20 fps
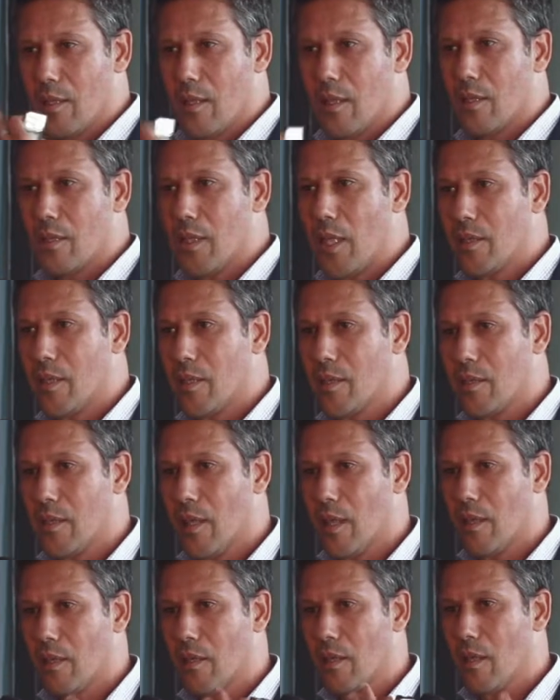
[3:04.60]

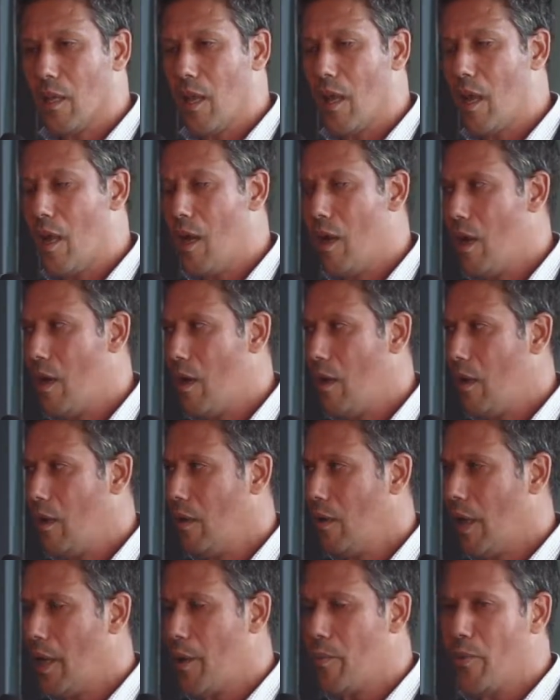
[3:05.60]
statistic
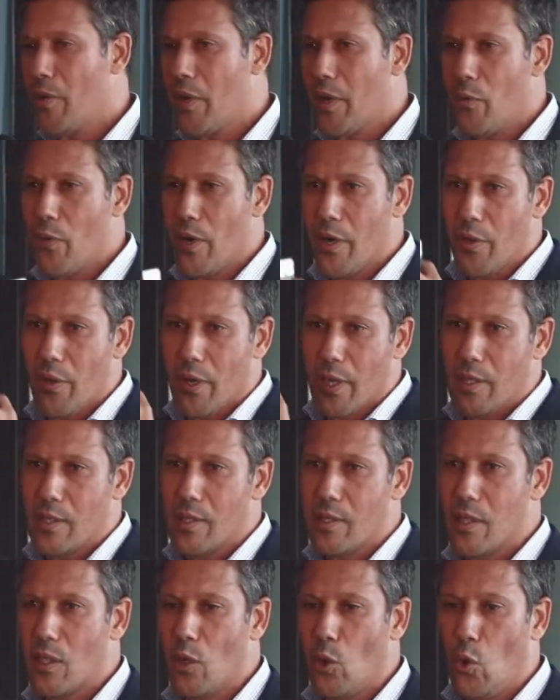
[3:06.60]
library where you can
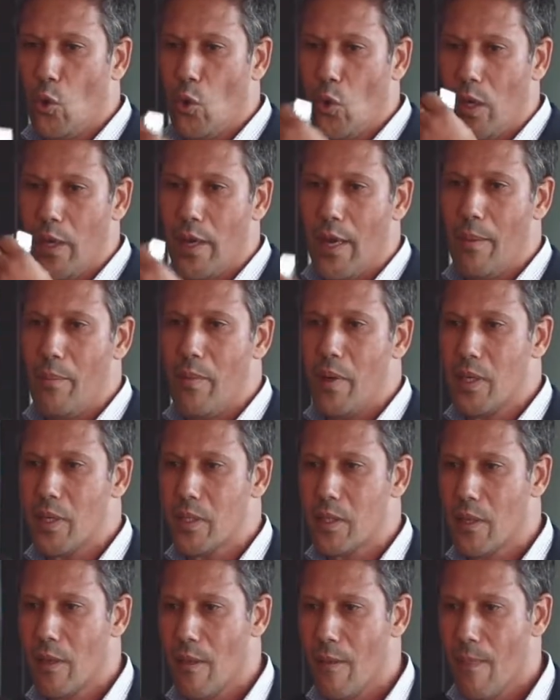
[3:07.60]
see all the
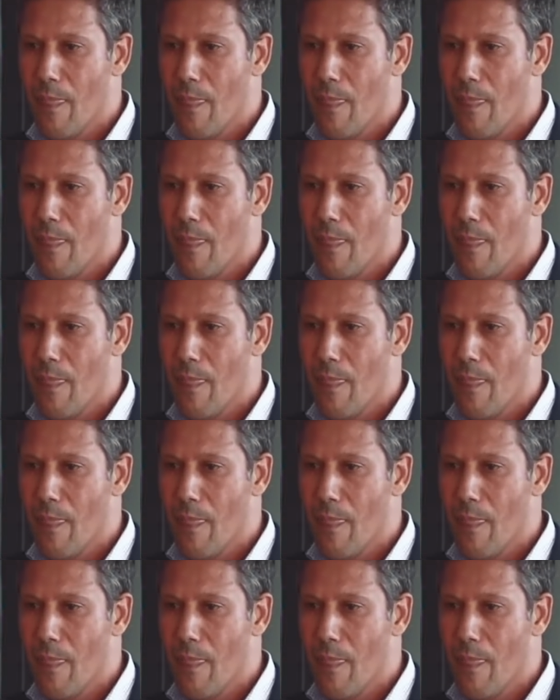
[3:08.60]
numbers.